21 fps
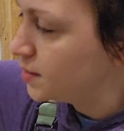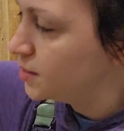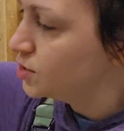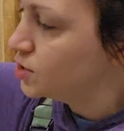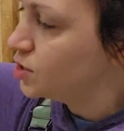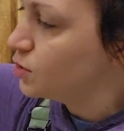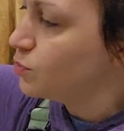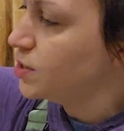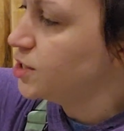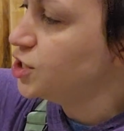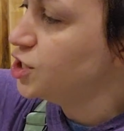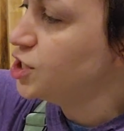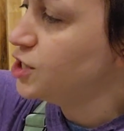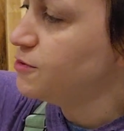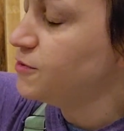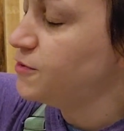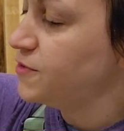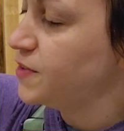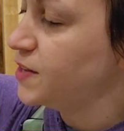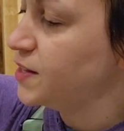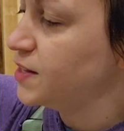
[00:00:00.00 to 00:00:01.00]
So once you've
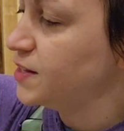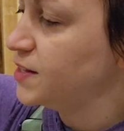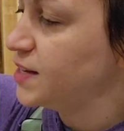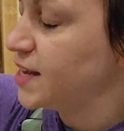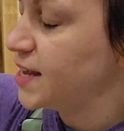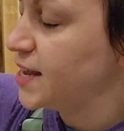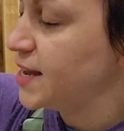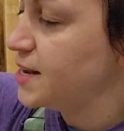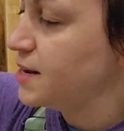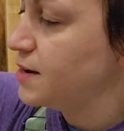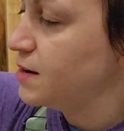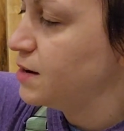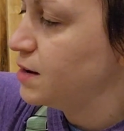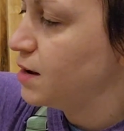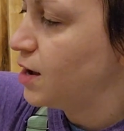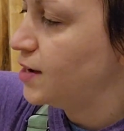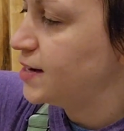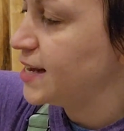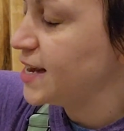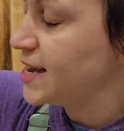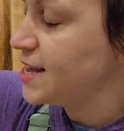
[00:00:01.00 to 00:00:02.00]
filled in
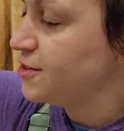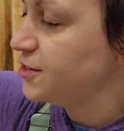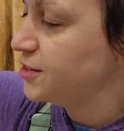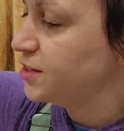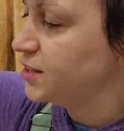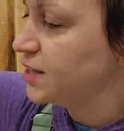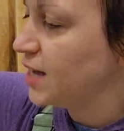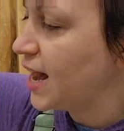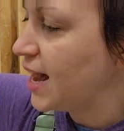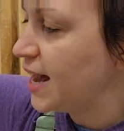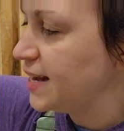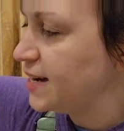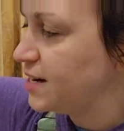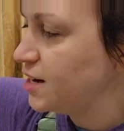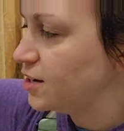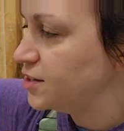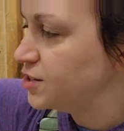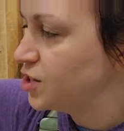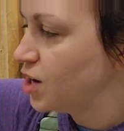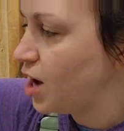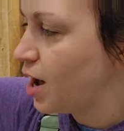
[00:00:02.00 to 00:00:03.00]
on either side,
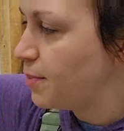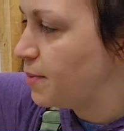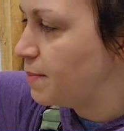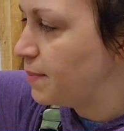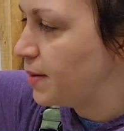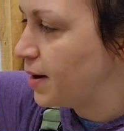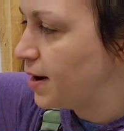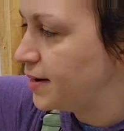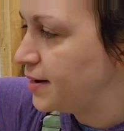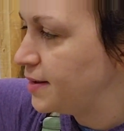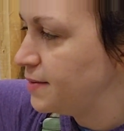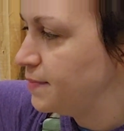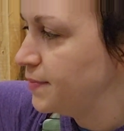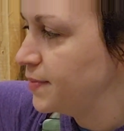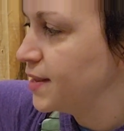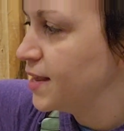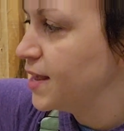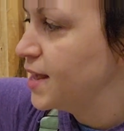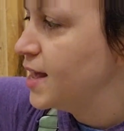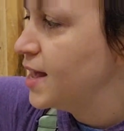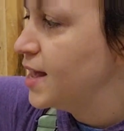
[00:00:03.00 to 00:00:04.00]
on top and bottom,
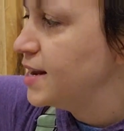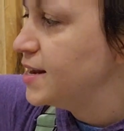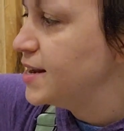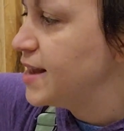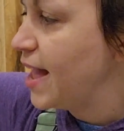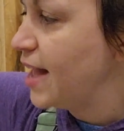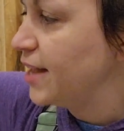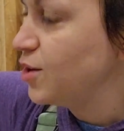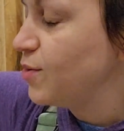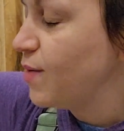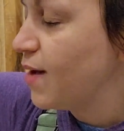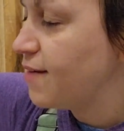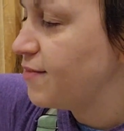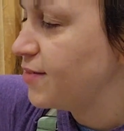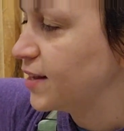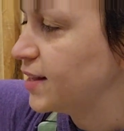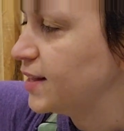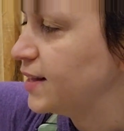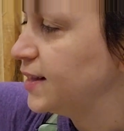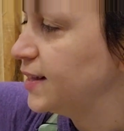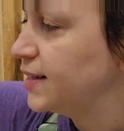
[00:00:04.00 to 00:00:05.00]
now you have a
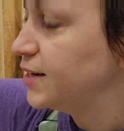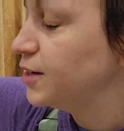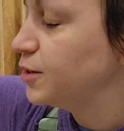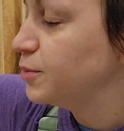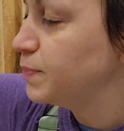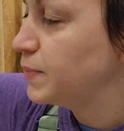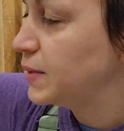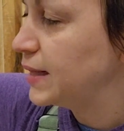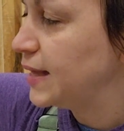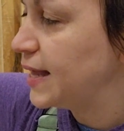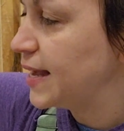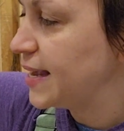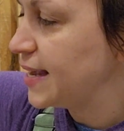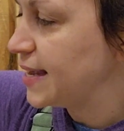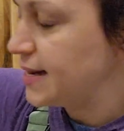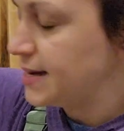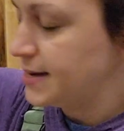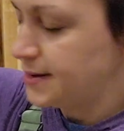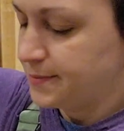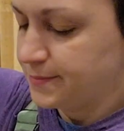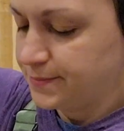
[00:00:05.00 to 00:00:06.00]
clear plan